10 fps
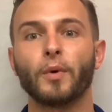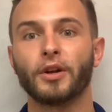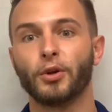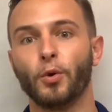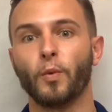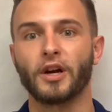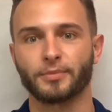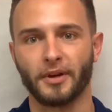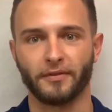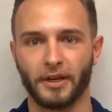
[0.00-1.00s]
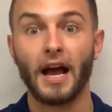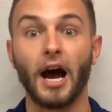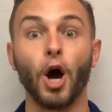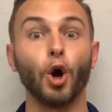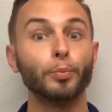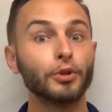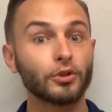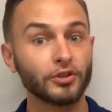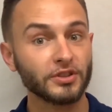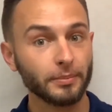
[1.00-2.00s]
who watched my video. I hope you
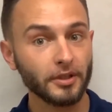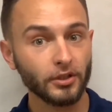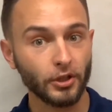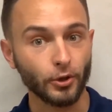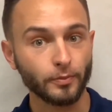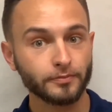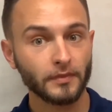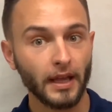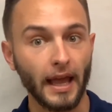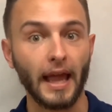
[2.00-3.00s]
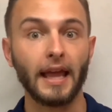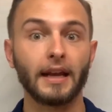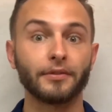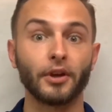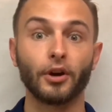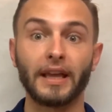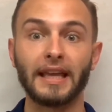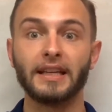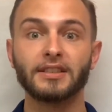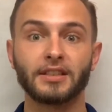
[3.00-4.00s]
learned something new, and if there are
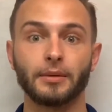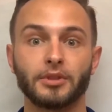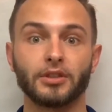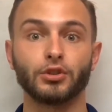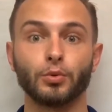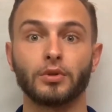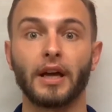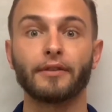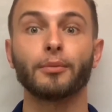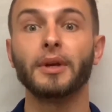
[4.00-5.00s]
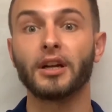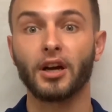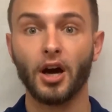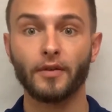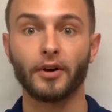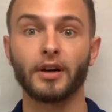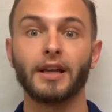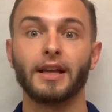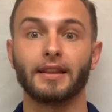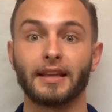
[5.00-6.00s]
any subjects you would like for me to cover,
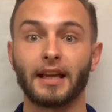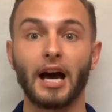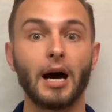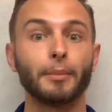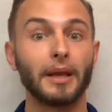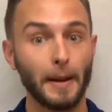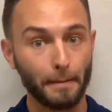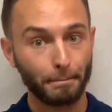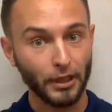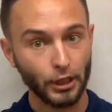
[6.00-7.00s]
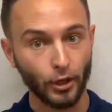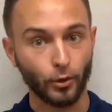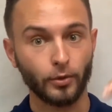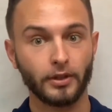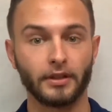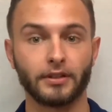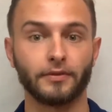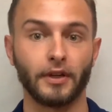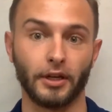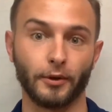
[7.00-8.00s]
then comment below this
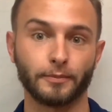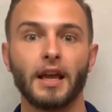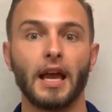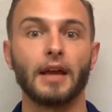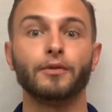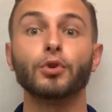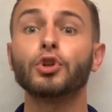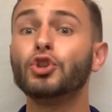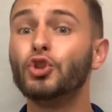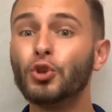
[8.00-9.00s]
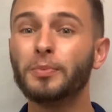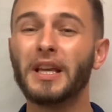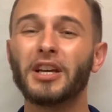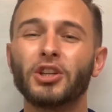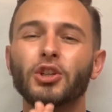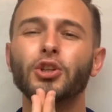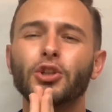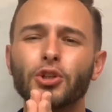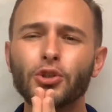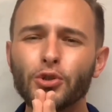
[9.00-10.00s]
video. If you can do me a
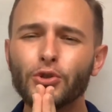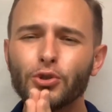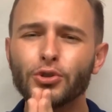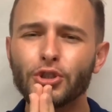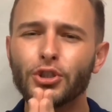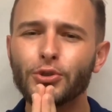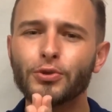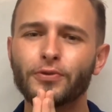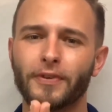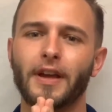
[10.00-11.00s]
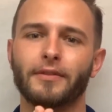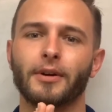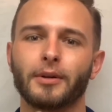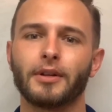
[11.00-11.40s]
huge favor,